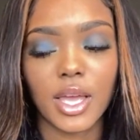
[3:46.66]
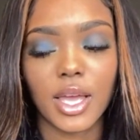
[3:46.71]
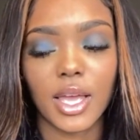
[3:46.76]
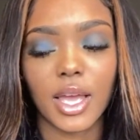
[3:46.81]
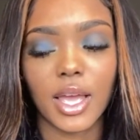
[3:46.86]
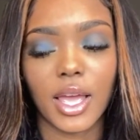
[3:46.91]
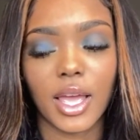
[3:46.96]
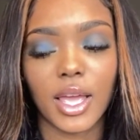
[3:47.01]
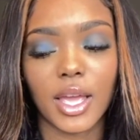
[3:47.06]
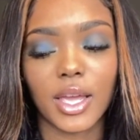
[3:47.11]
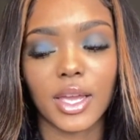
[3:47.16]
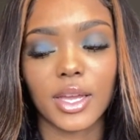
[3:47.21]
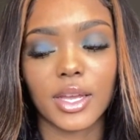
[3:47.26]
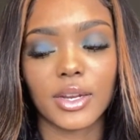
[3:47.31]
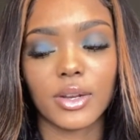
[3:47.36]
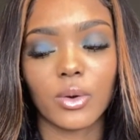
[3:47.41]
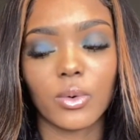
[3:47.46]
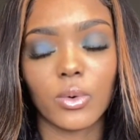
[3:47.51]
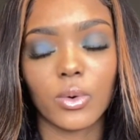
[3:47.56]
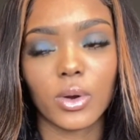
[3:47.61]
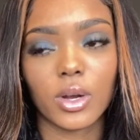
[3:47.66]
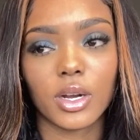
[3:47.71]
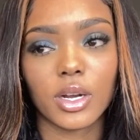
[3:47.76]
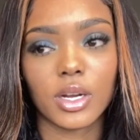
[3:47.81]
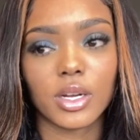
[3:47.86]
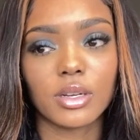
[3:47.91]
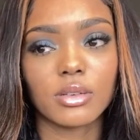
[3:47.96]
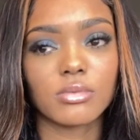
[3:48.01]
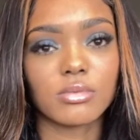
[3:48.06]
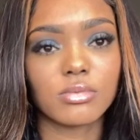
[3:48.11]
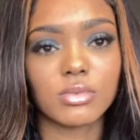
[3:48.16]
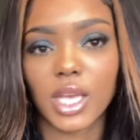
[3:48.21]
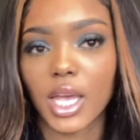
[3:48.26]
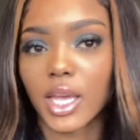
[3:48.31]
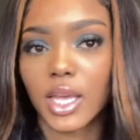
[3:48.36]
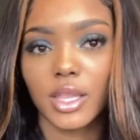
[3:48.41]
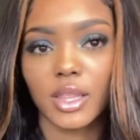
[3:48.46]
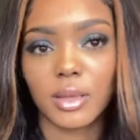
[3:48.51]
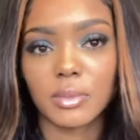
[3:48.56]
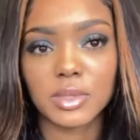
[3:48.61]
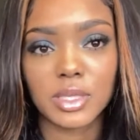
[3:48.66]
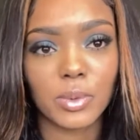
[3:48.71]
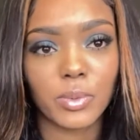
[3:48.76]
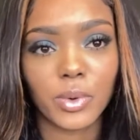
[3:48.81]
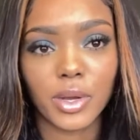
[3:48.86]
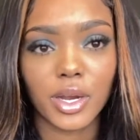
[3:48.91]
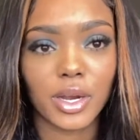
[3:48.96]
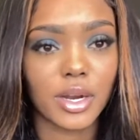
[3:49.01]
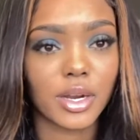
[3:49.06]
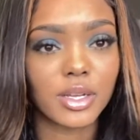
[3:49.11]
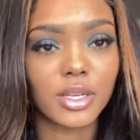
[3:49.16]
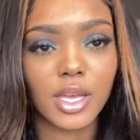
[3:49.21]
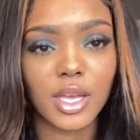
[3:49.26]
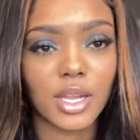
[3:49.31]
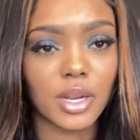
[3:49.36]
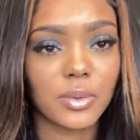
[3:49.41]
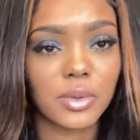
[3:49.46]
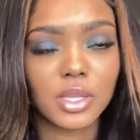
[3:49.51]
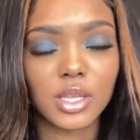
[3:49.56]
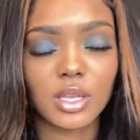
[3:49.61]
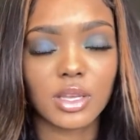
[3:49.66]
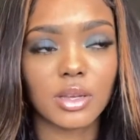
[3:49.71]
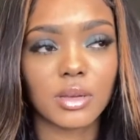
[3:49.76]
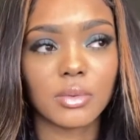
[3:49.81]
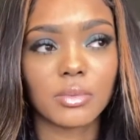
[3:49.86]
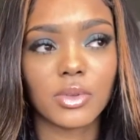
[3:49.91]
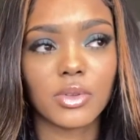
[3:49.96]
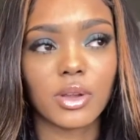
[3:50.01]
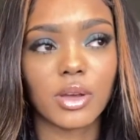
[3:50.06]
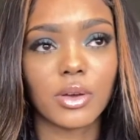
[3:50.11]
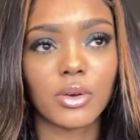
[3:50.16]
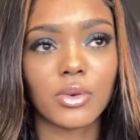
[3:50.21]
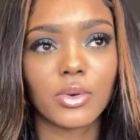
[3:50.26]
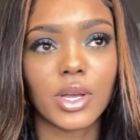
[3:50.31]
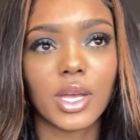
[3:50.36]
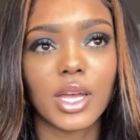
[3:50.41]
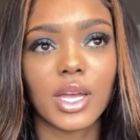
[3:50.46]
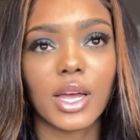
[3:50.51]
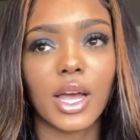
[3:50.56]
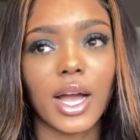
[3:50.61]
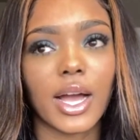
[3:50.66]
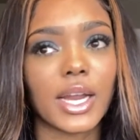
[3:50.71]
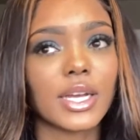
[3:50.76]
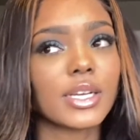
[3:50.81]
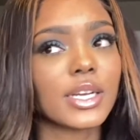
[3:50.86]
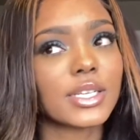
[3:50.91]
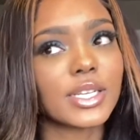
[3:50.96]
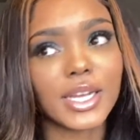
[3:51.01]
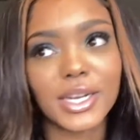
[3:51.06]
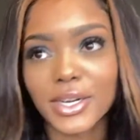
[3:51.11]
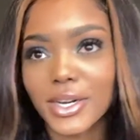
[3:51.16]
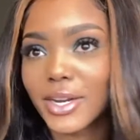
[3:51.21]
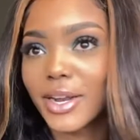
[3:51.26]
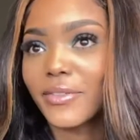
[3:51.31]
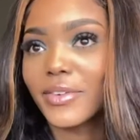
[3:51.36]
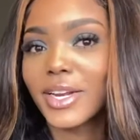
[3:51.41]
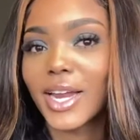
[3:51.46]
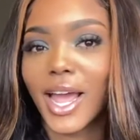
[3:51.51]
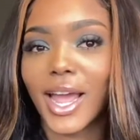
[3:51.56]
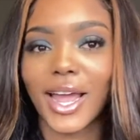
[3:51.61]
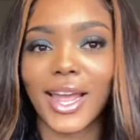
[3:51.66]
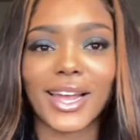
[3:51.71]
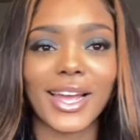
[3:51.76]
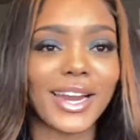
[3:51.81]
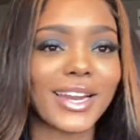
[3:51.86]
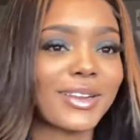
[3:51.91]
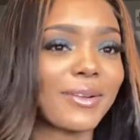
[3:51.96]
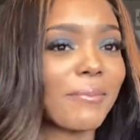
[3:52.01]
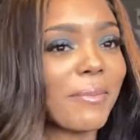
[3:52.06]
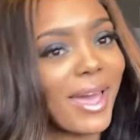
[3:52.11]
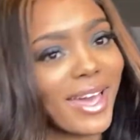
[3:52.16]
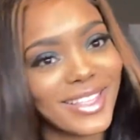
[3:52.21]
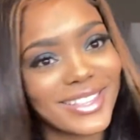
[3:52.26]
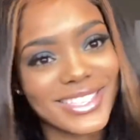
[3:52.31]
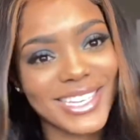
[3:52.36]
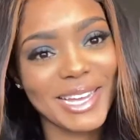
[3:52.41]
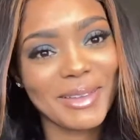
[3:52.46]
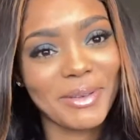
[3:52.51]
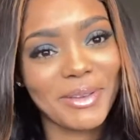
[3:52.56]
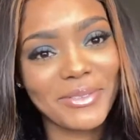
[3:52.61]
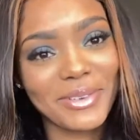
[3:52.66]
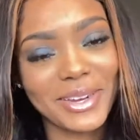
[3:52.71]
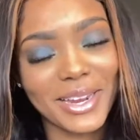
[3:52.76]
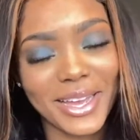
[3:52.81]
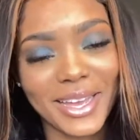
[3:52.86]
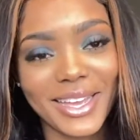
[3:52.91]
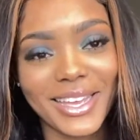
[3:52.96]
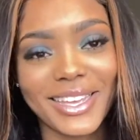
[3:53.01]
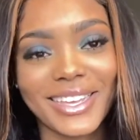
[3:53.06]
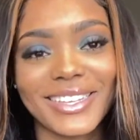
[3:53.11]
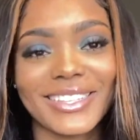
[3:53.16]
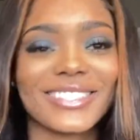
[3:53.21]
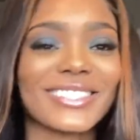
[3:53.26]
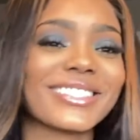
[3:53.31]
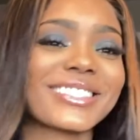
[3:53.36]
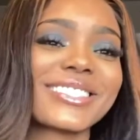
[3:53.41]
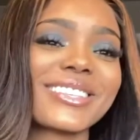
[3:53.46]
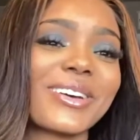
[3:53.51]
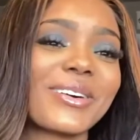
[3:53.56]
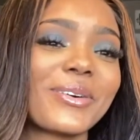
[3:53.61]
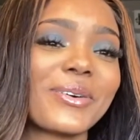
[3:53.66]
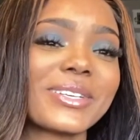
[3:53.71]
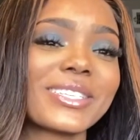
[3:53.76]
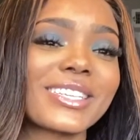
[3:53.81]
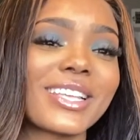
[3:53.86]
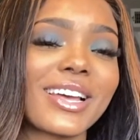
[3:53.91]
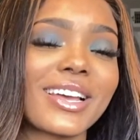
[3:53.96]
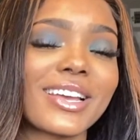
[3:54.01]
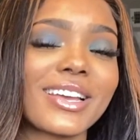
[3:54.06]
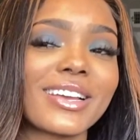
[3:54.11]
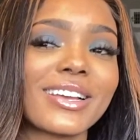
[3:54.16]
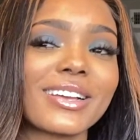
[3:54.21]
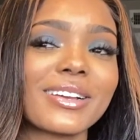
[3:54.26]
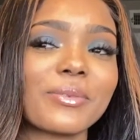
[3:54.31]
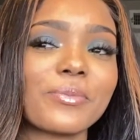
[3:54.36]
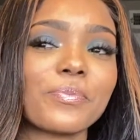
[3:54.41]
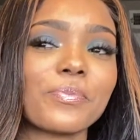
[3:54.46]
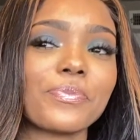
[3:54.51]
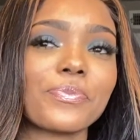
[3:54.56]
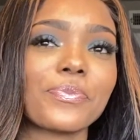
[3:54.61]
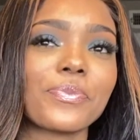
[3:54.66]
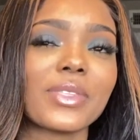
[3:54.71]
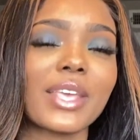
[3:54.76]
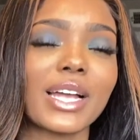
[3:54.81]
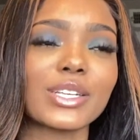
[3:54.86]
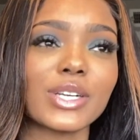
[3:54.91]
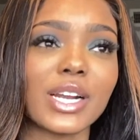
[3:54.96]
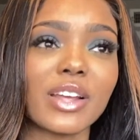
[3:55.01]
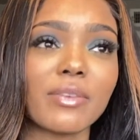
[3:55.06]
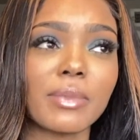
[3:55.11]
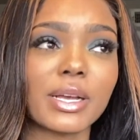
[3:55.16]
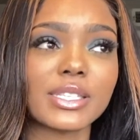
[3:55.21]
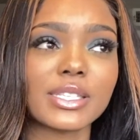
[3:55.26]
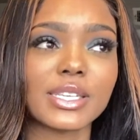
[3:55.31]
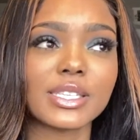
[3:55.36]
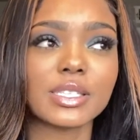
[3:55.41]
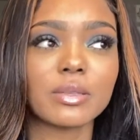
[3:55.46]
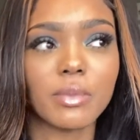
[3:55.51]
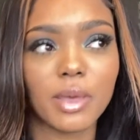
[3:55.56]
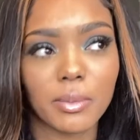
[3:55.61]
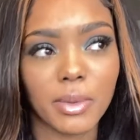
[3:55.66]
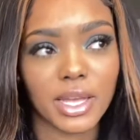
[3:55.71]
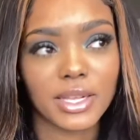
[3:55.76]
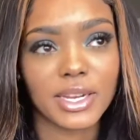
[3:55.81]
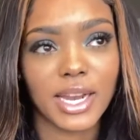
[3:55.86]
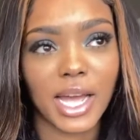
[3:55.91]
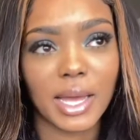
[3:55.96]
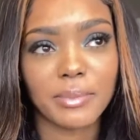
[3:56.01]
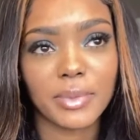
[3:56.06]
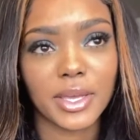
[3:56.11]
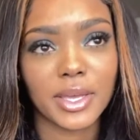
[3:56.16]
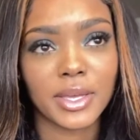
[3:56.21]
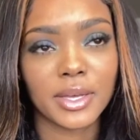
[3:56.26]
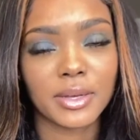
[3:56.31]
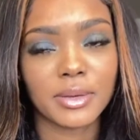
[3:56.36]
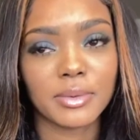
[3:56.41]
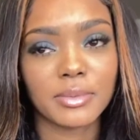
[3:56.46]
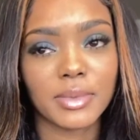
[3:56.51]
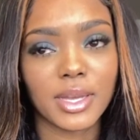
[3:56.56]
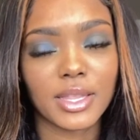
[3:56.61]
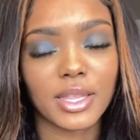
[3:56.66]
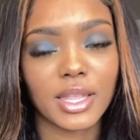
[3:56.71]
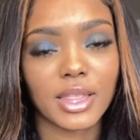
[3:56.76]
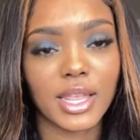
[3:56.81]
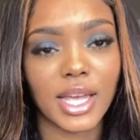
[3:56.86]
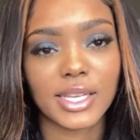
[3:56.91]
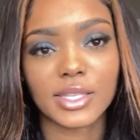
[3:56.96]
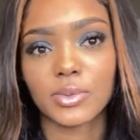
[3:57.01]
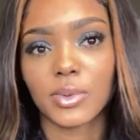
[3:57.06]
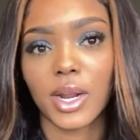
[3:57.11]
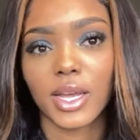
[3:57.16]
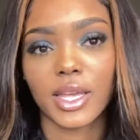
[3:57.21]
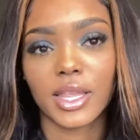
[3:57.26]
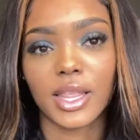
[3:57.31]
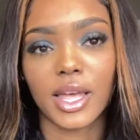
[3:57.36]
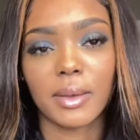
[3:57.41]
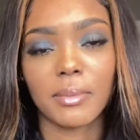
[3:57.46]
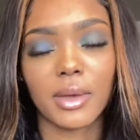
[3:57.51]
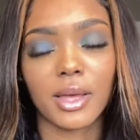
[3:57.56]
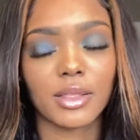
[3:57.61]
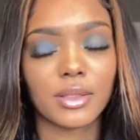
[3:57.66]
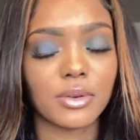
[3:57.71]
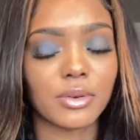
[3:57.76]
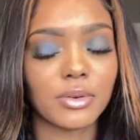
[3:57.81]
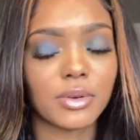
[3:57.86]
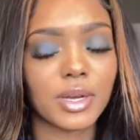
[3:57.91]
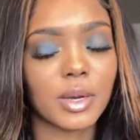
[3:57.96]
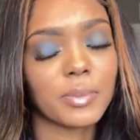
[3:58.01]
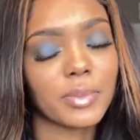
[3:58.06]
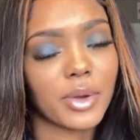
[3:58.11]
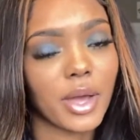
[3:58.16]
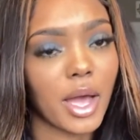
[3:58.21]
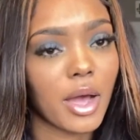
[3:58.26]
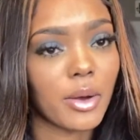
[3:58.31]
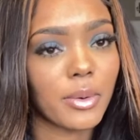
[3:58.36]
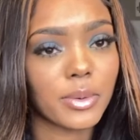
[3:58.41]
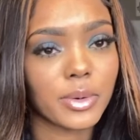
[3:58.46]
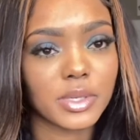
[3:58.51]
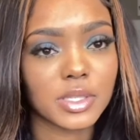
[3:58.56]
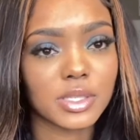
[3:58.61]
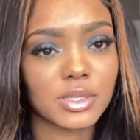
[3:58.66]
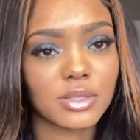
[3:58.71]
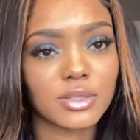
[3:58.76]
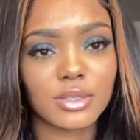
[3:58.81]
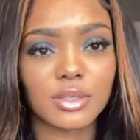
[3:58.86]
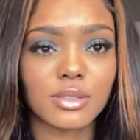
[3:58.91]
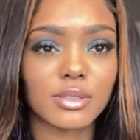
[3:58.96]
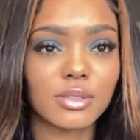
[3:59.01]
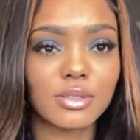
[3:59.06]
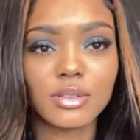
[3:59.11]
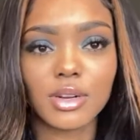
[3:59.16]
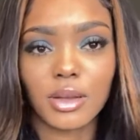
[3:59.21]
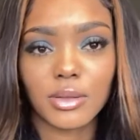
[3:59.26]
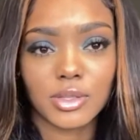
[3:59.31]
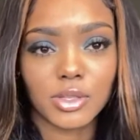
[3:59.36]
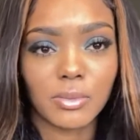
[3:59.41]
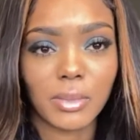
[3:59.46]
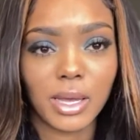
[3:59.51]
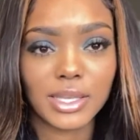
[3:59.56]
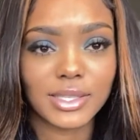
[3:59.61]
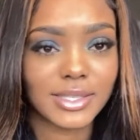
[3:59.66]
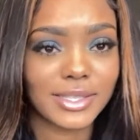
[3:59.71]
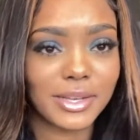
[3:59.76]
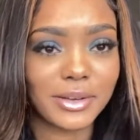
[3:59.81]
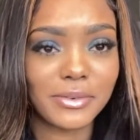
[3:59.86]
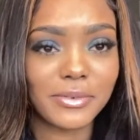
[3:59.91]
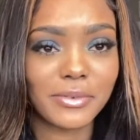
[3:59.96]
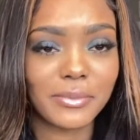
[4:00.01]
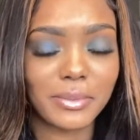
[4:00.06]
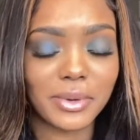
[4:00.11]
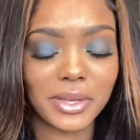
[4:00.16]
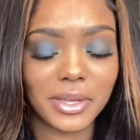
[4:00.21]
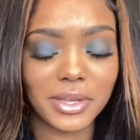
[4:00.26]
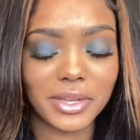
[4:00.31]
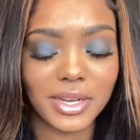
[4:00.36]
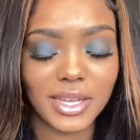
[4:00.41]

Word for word: And, or taking them somewhere, kicking with them, you know. I gotta cook dinner every night, gotta do bath time every night. So it's like, I try to have my sons in bed about 9 p.m. And then that's when I get like my little couple hours, you know, to myself. But